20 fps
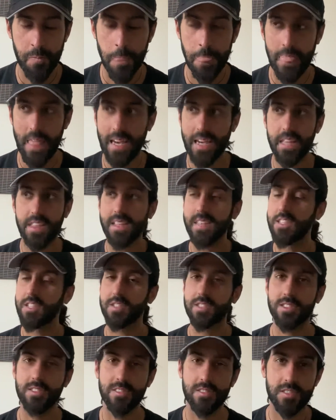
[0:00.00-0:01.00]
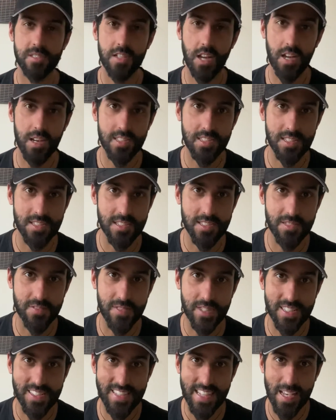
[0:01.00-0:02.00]
And I think there's dozens of
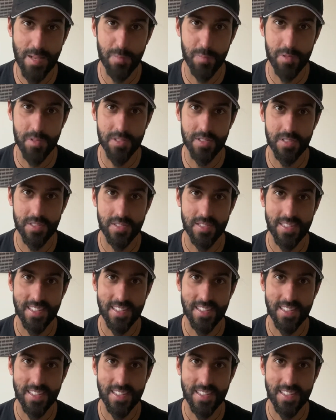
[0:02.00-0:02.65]
examples